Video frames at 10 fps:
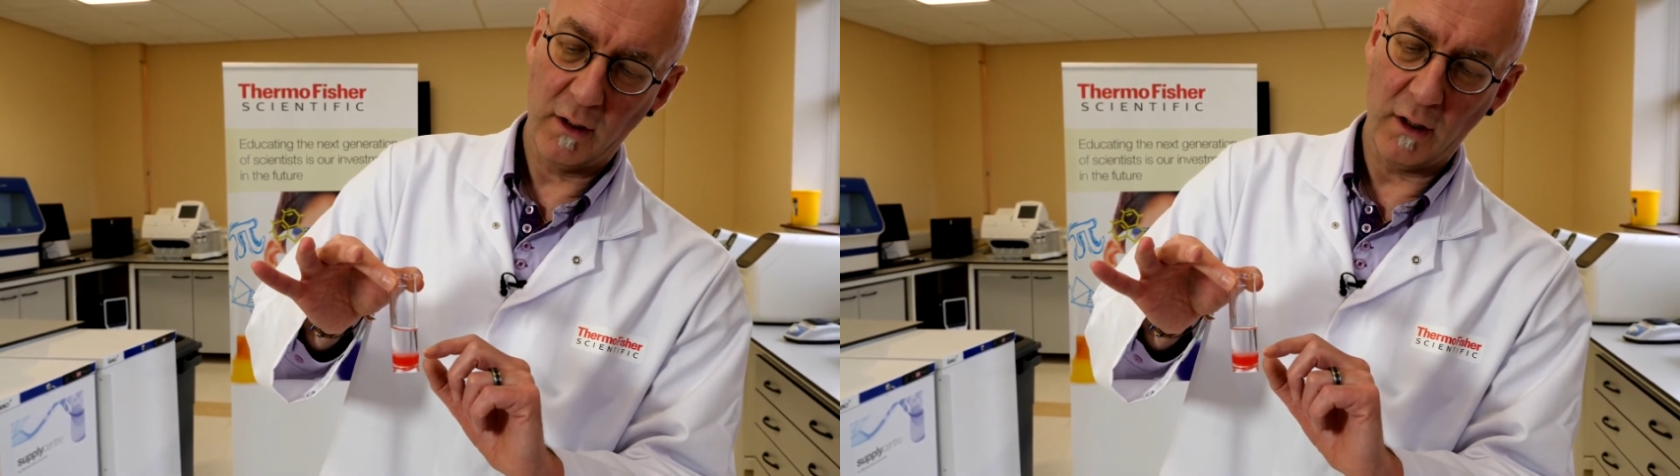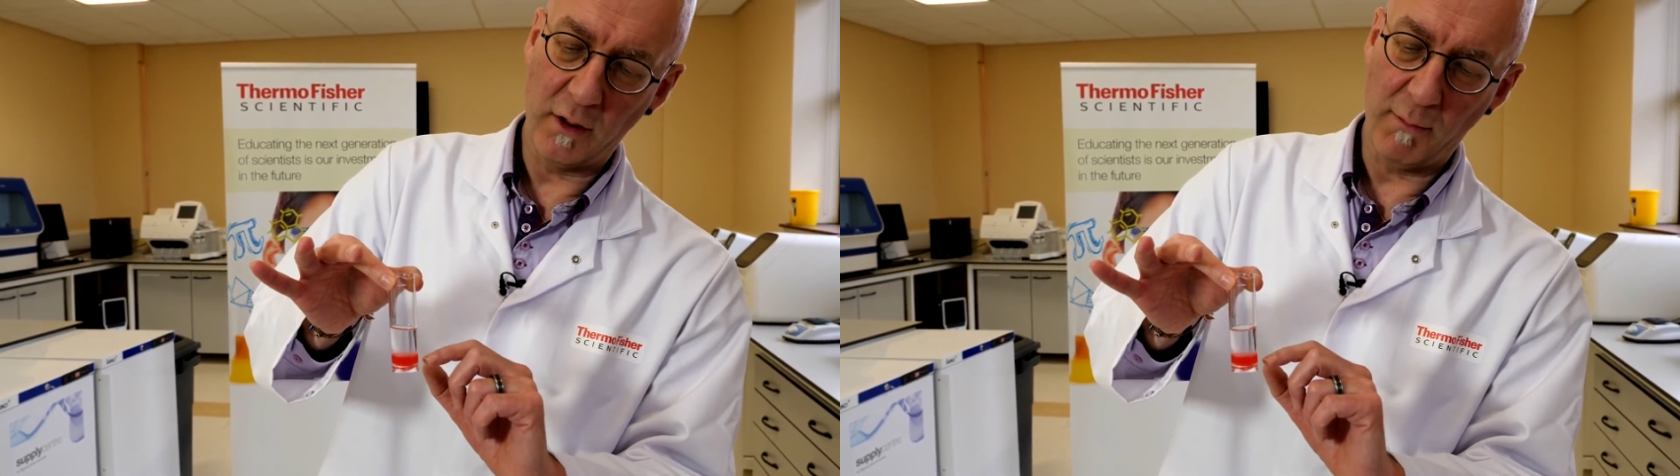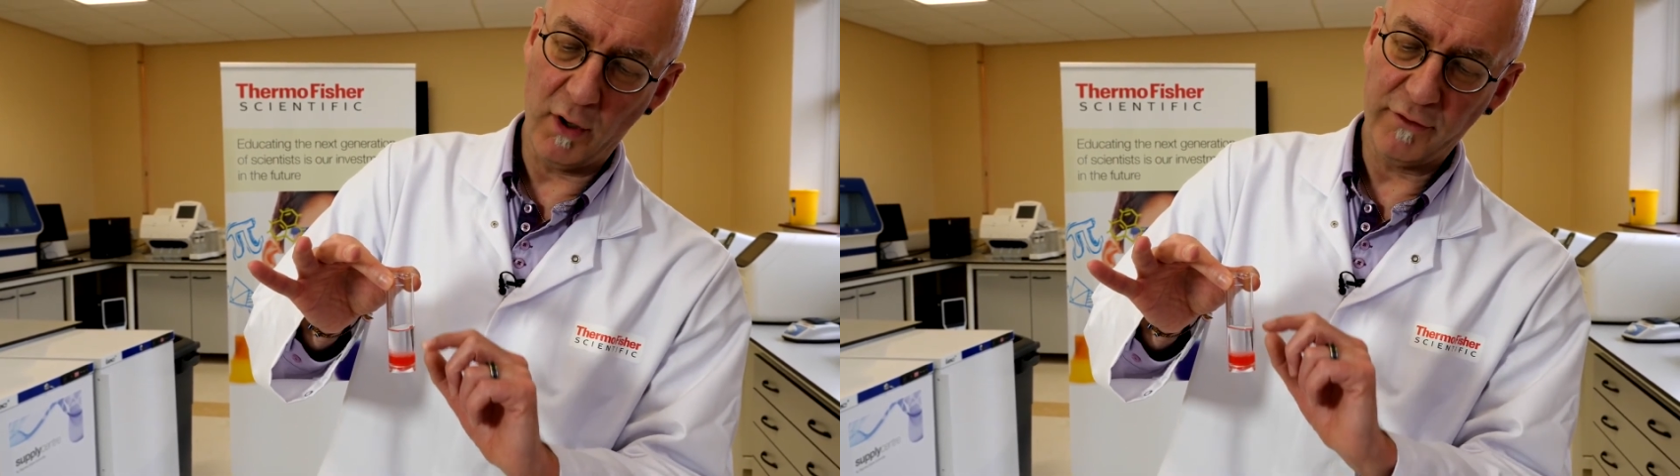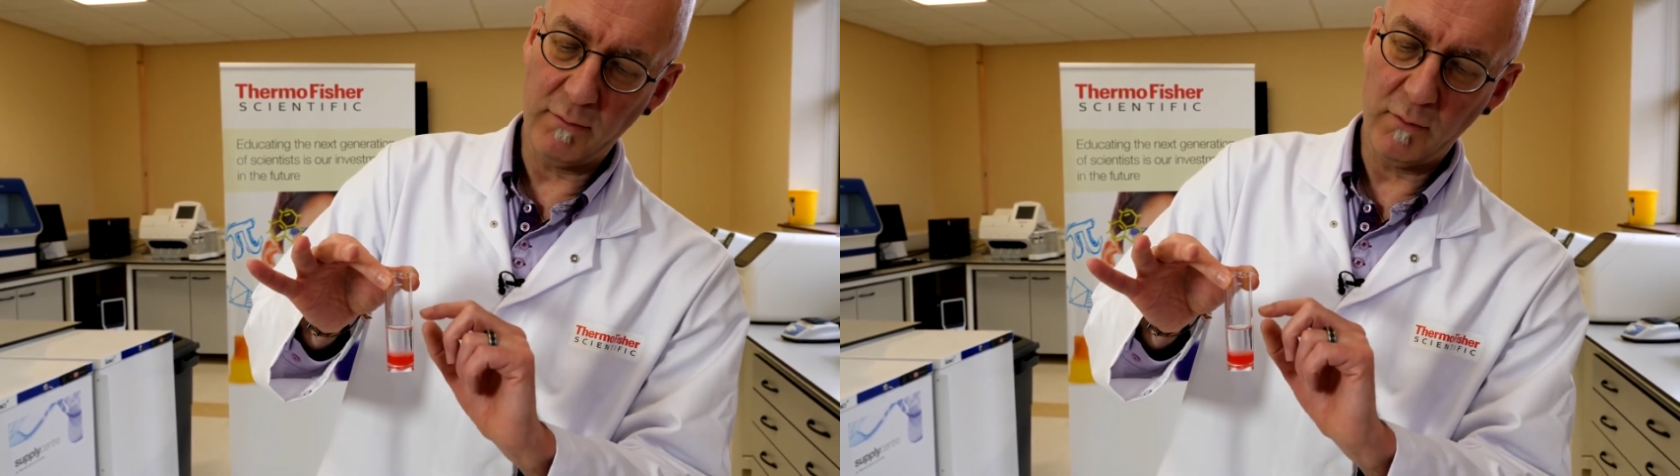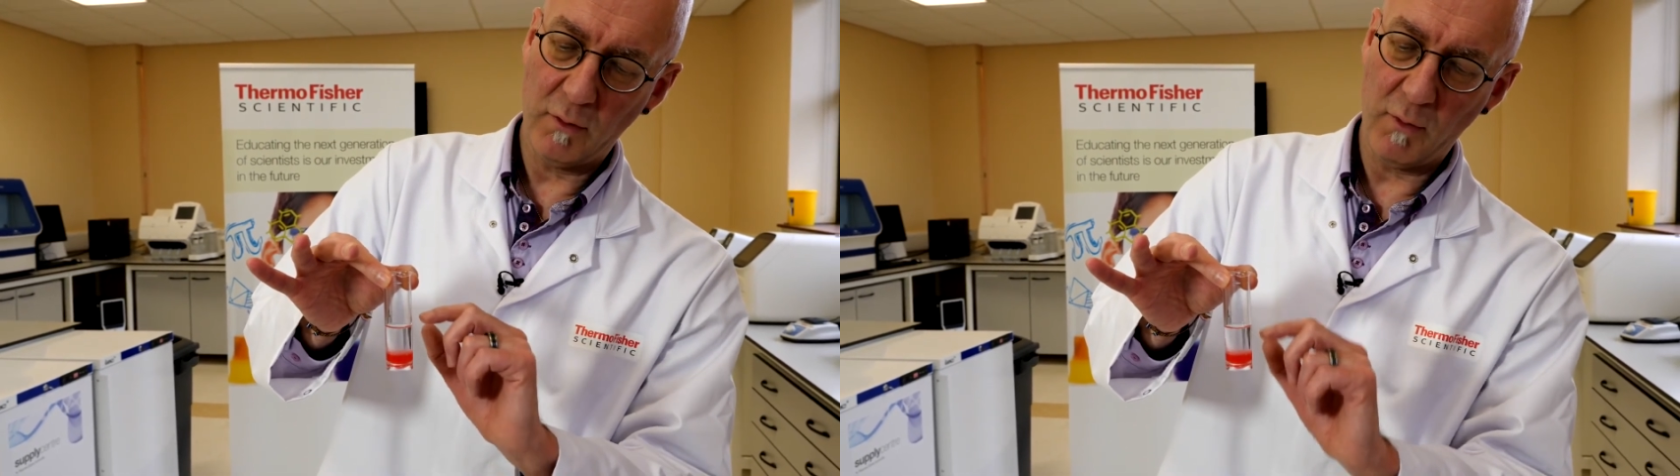at the
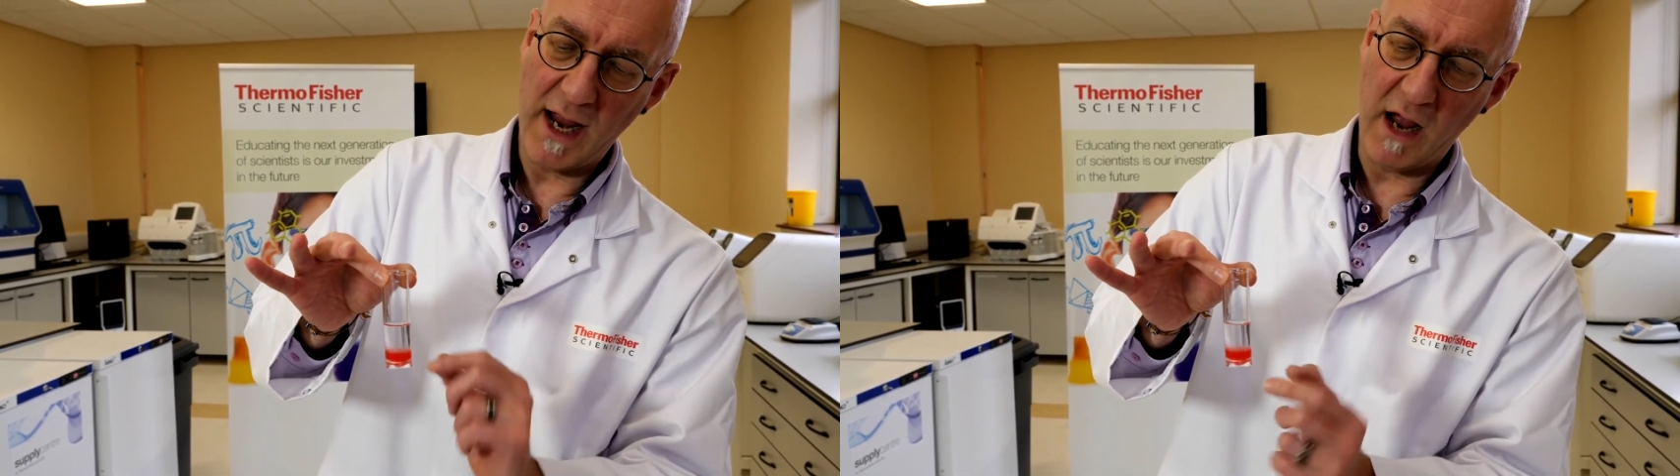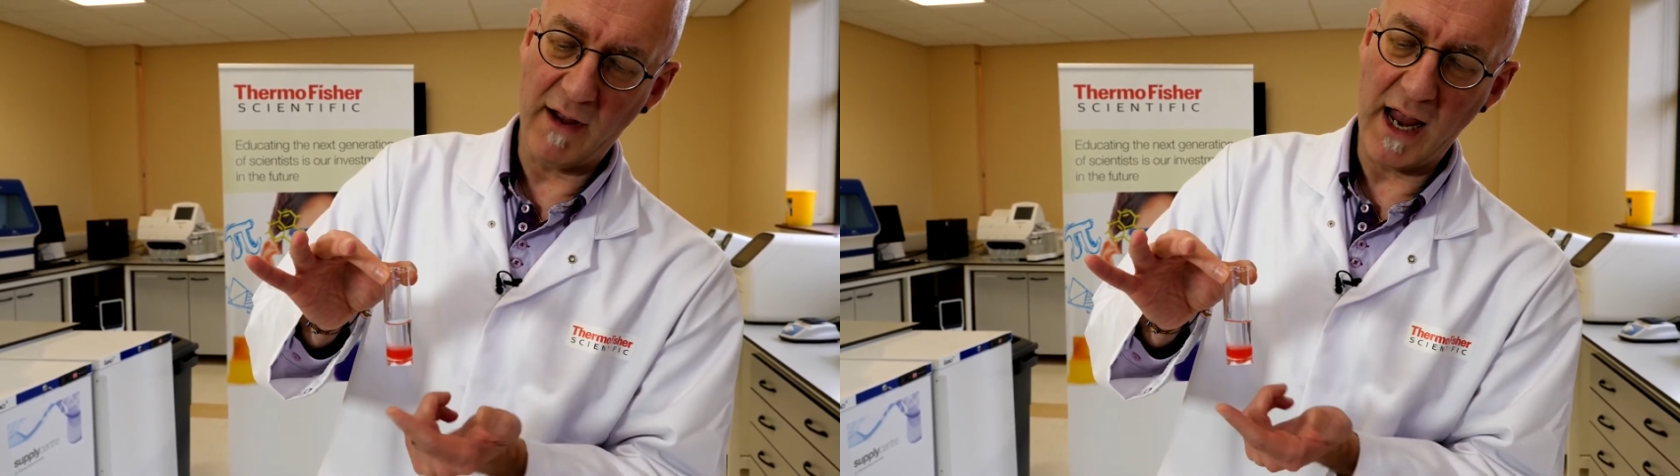bottom, we have our